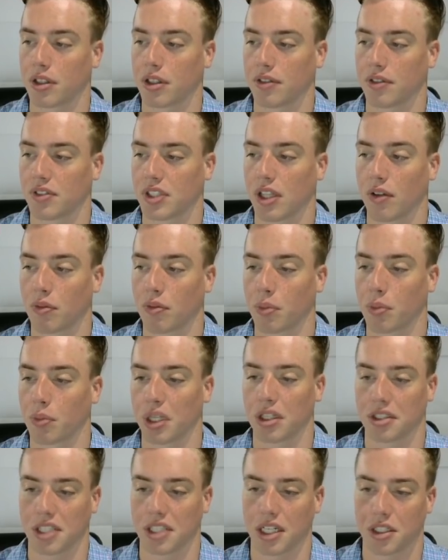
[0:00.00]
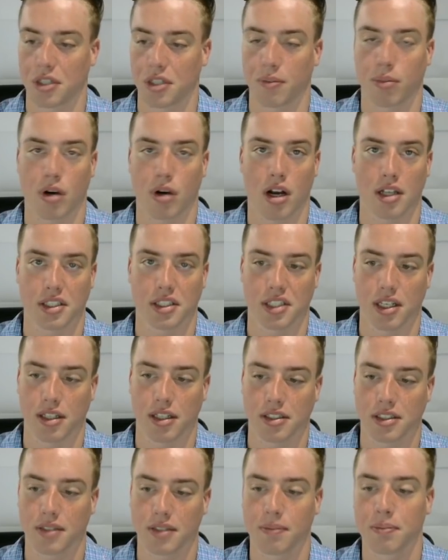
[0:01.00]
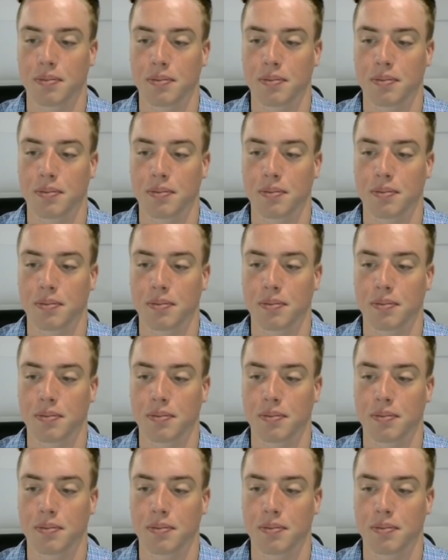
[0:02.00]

of self-realization process.